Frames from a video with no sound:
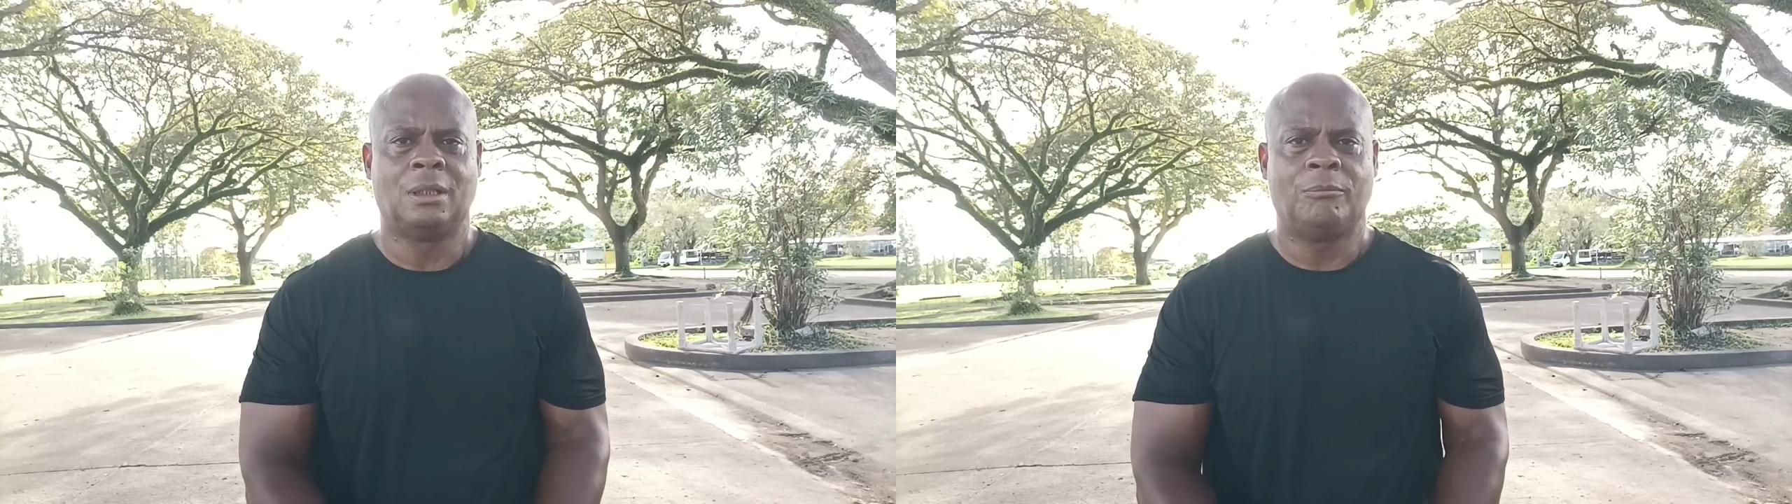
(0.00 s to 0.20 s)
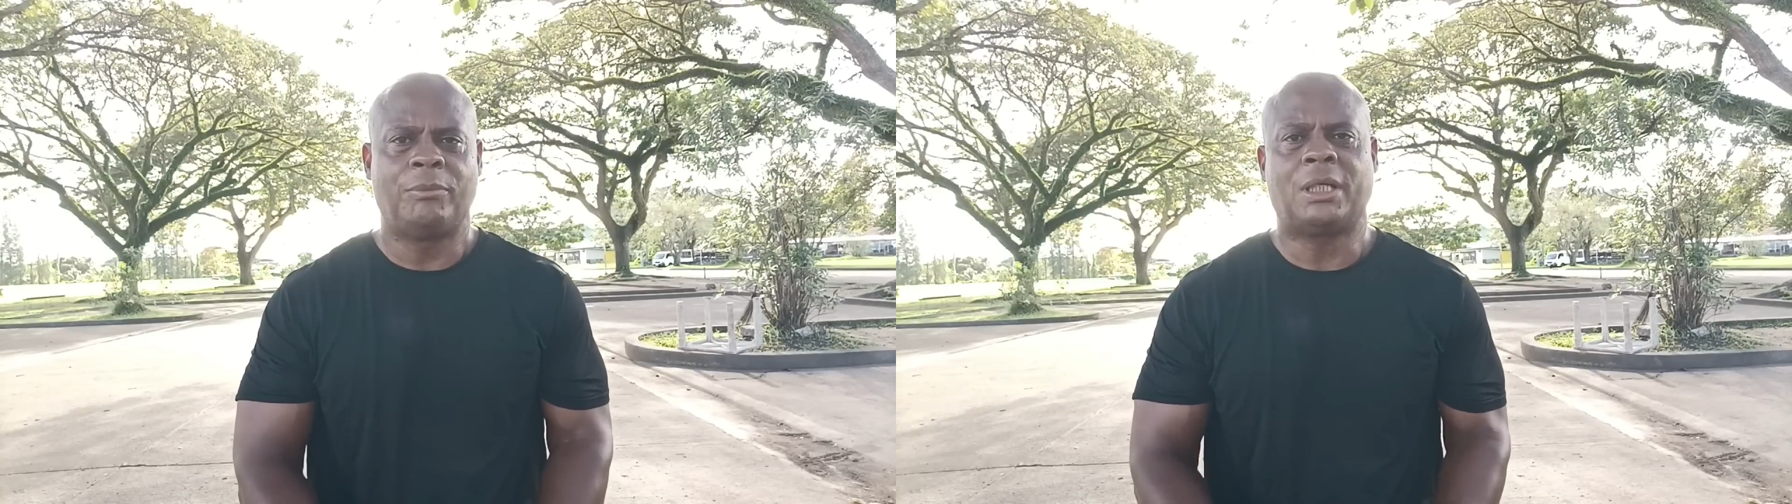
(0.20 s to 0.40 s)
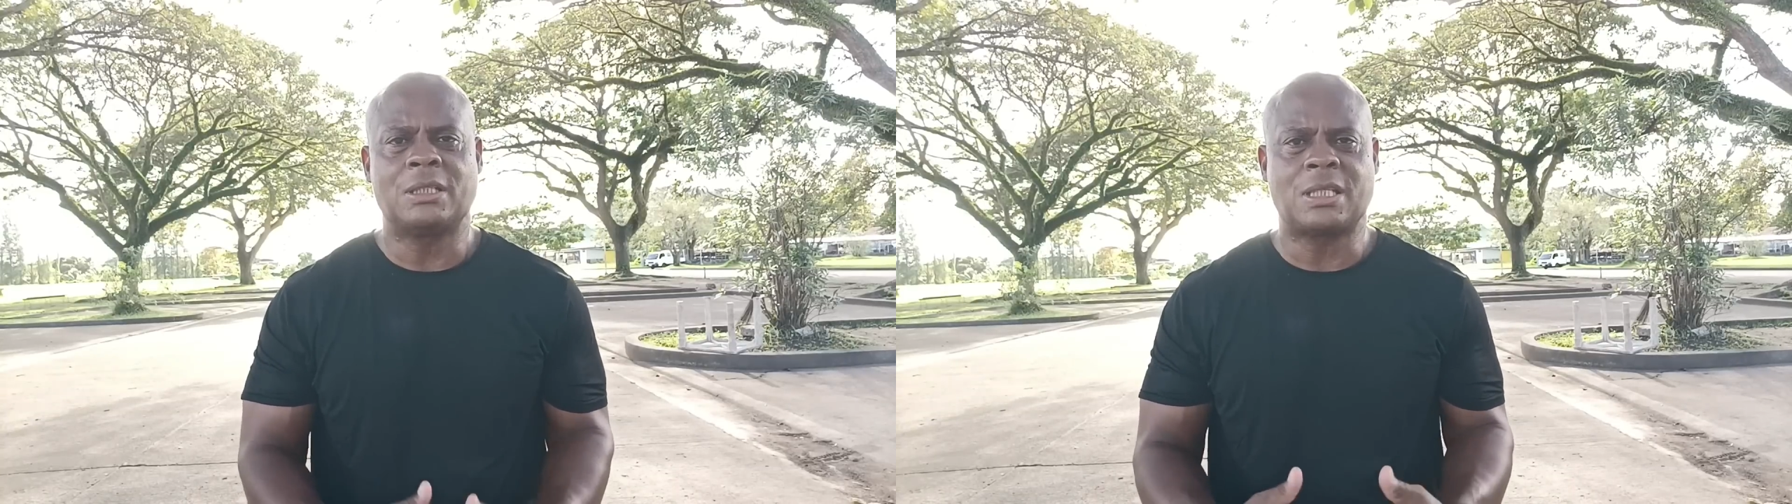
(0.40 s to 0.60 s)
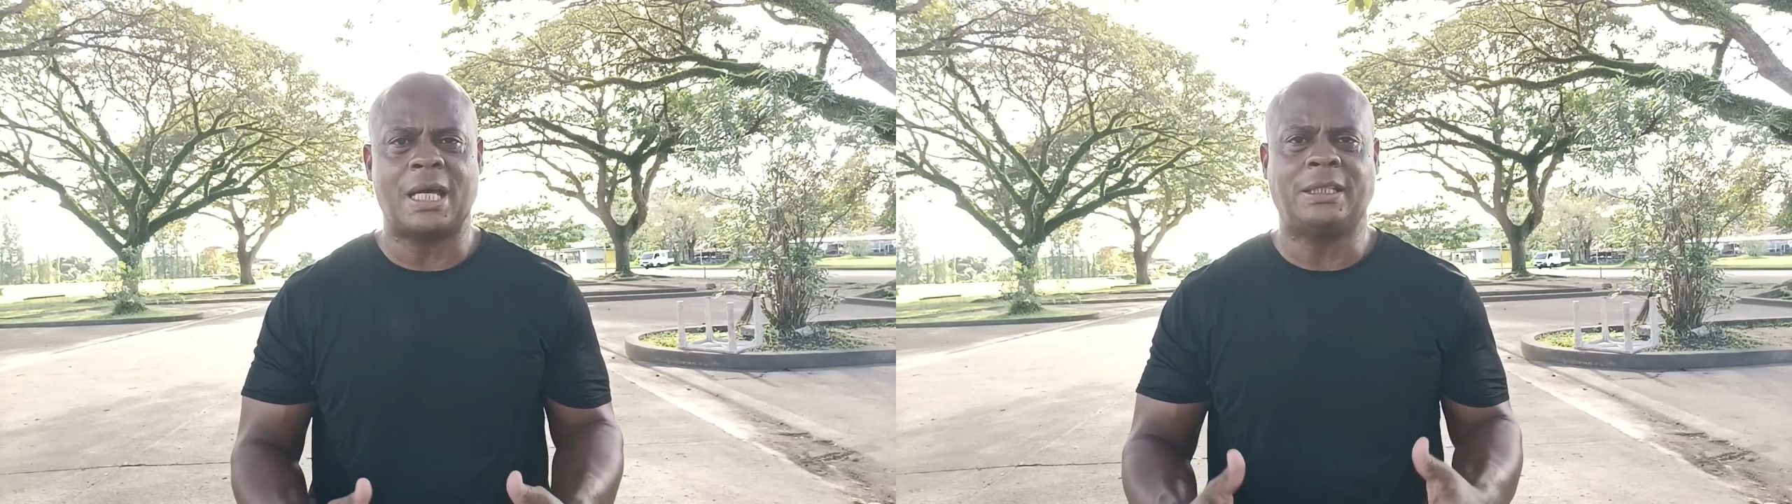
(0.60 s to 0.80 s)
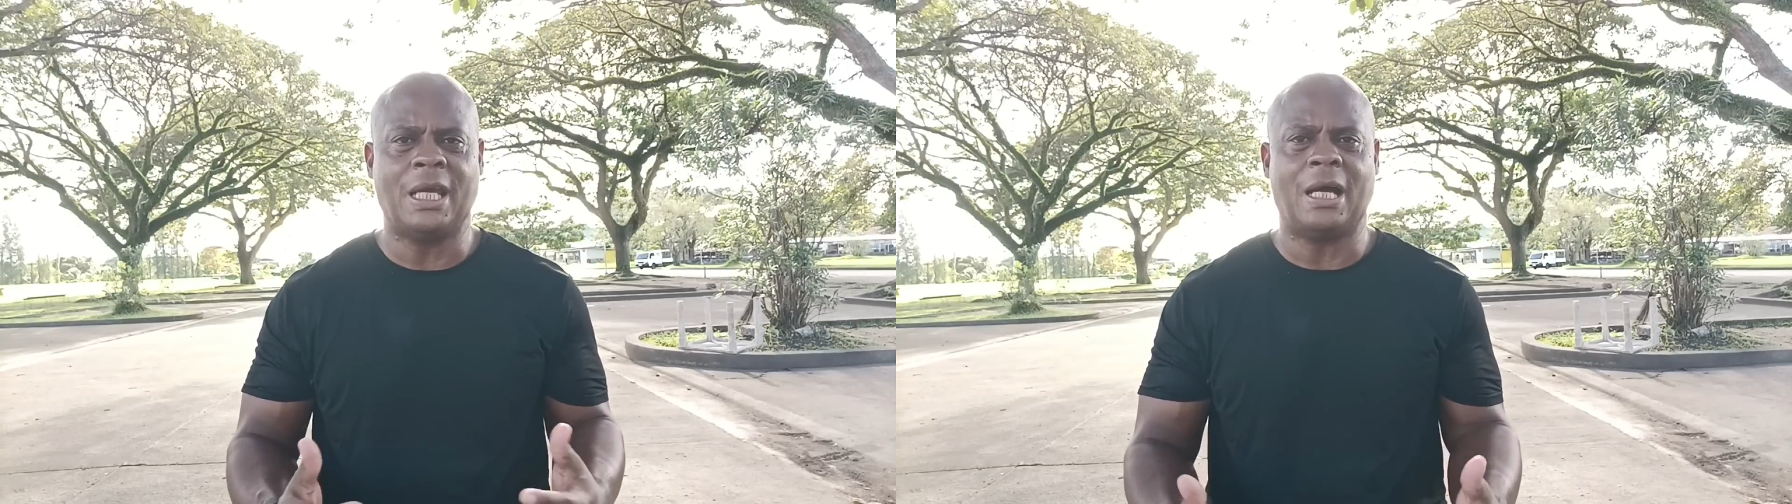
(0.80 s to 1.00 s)
Because
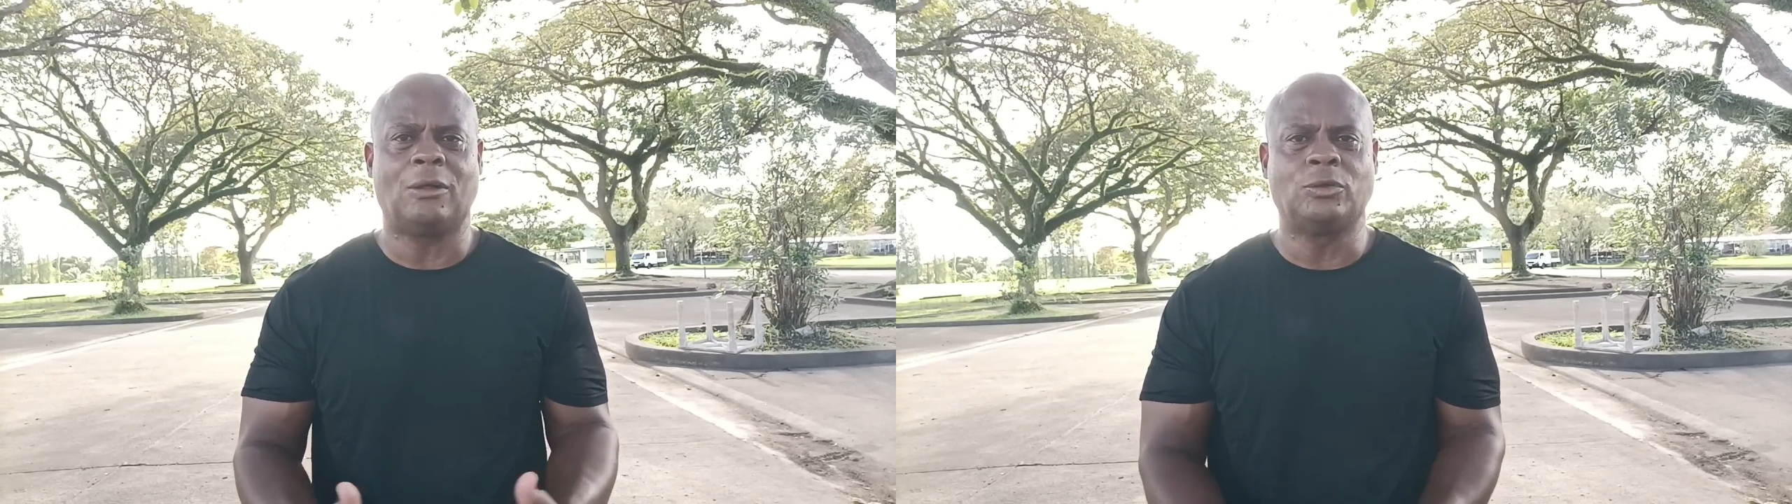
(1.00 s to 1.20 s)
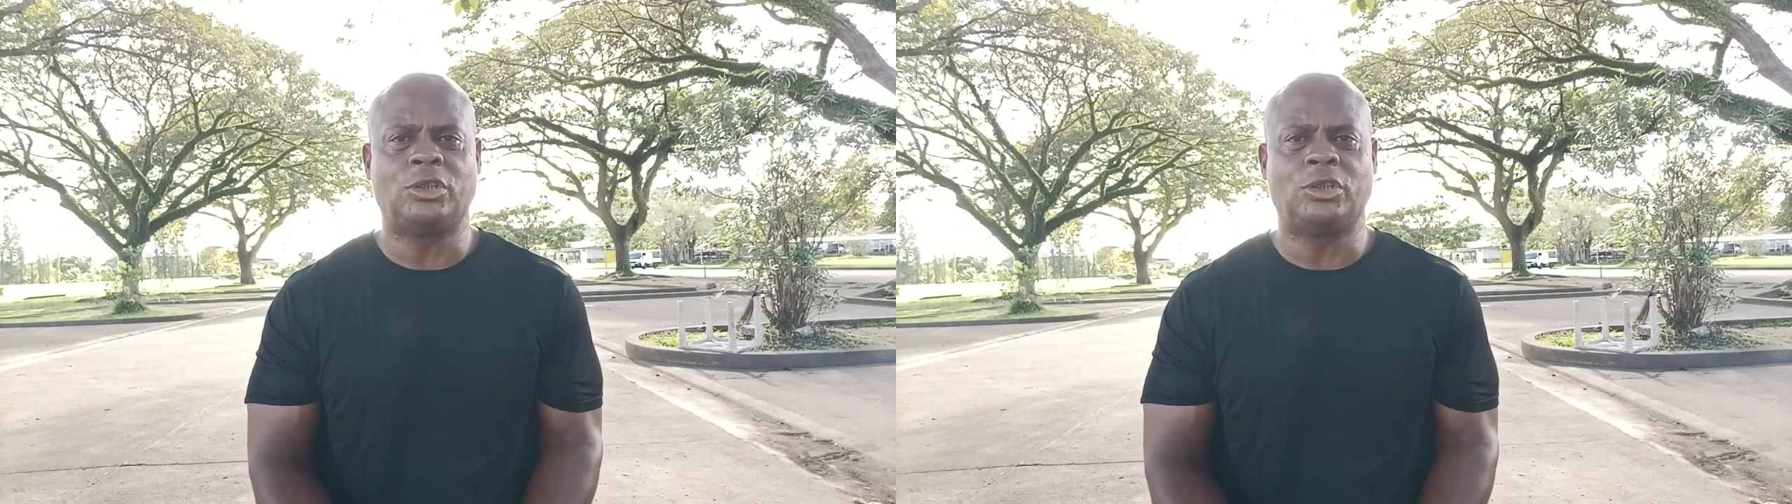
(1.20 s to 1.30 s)
Santiago,